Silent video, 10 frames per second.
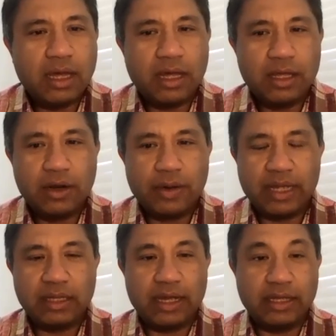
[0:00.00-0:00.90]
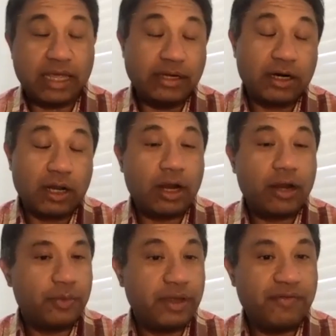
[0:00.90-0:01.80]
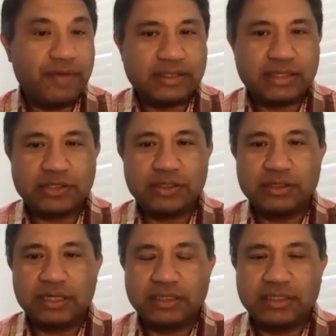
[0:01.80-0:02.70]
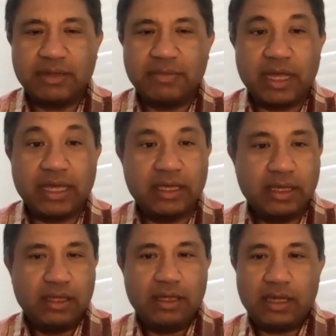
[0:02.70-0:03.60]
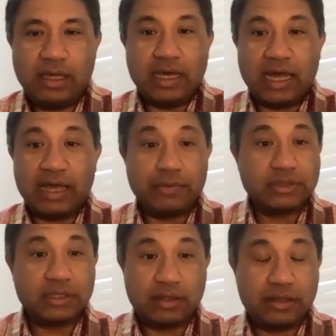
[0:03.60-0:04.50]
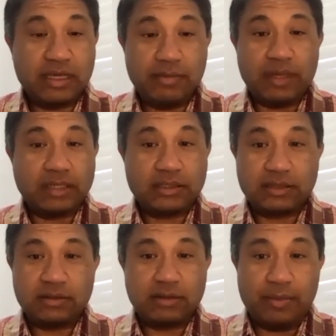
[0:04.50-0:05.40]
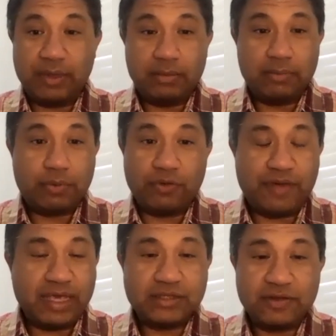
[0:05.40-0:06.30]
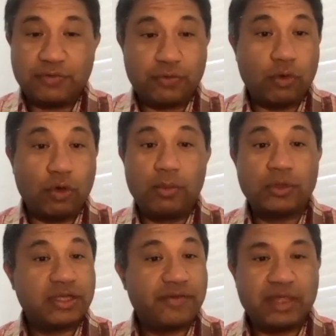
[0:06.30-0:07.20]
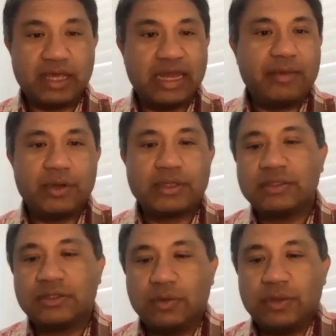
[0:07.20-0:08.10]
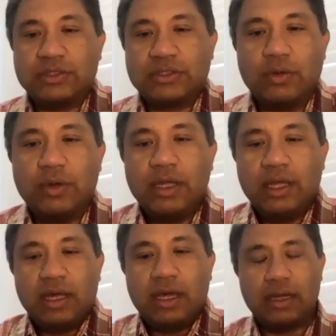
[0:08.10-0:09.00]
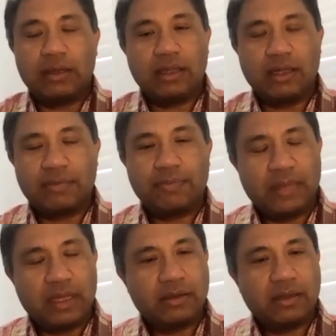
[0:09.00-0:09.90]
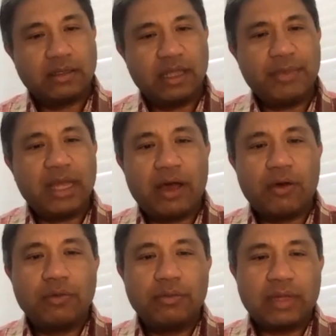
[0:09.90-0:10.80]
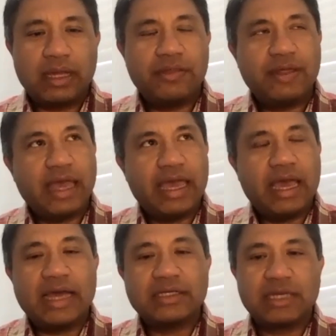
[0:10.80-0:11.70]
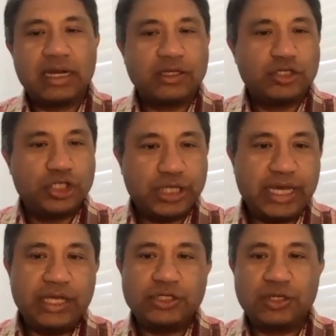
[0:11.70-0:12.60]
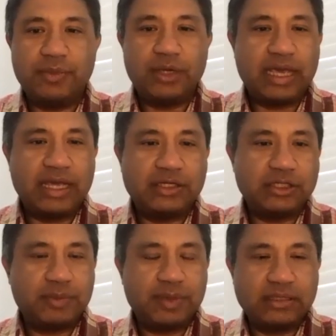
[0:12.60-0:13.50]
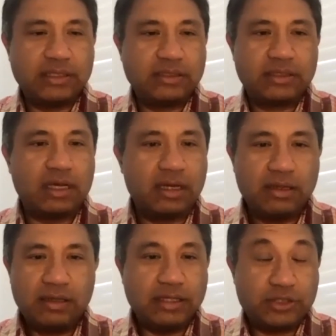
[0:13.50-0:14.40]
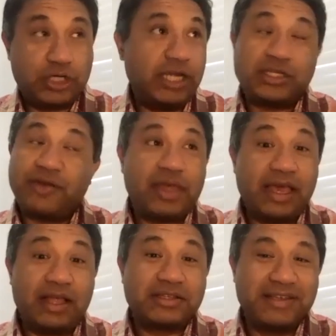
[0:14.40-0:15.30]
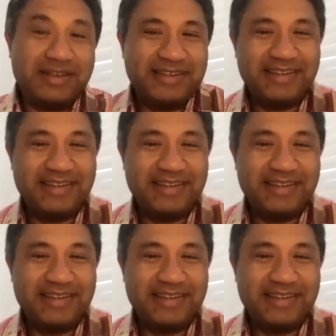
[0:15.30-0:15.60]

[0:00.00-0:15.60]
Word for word: uh, you know, I, I, attended a lot of the reinvent sessions, and it seemed like AI was a theme that's, I mean, pervasive through almost everything AWS is doing. So uh, uh, uh, tell me how, how you think AI is going to change communications because it's uh, it's changed everything else.